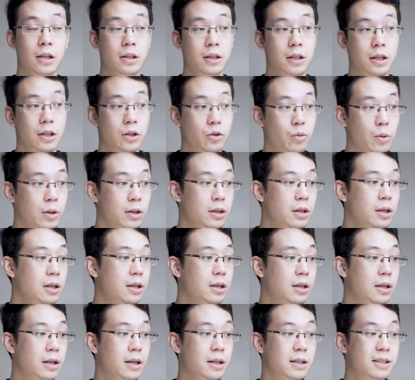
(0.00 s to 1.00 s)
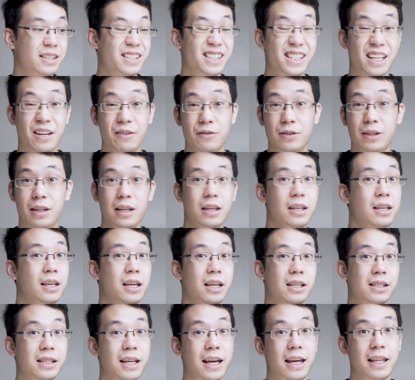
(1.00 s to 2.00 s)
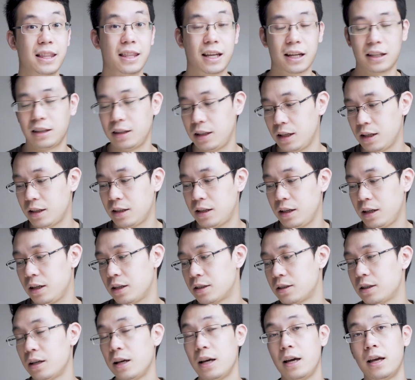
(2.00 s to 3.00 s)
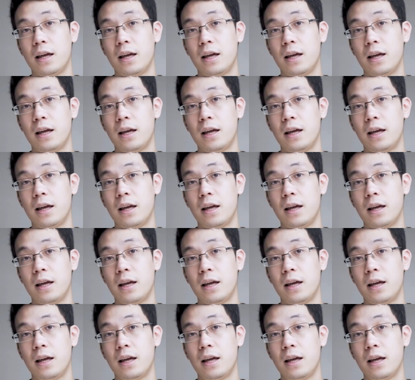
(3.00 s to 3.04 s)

the 20 gigs, 70 gigs and 90 gigs.